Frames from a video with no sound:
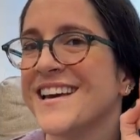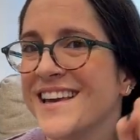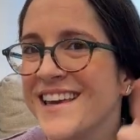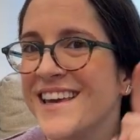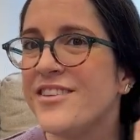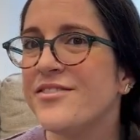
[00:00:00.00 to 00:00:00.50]

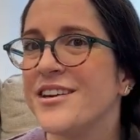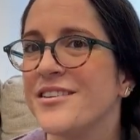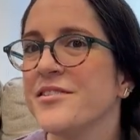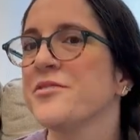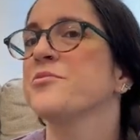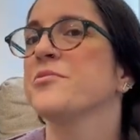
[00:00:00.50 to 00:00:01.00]
even
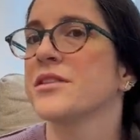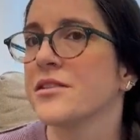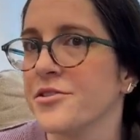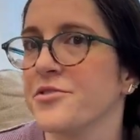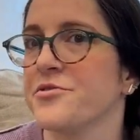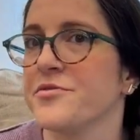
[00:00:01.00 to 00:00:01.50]
with
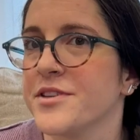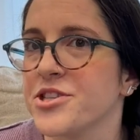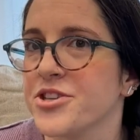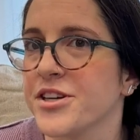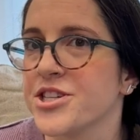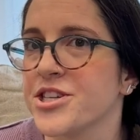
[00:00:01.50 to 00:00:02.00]
gluten
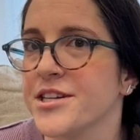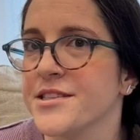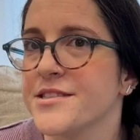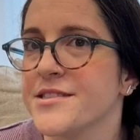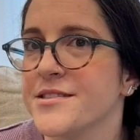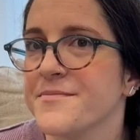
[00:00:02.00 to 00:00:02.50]

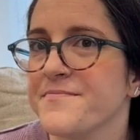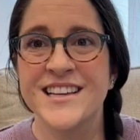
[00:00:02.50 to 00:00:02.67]
restrictions.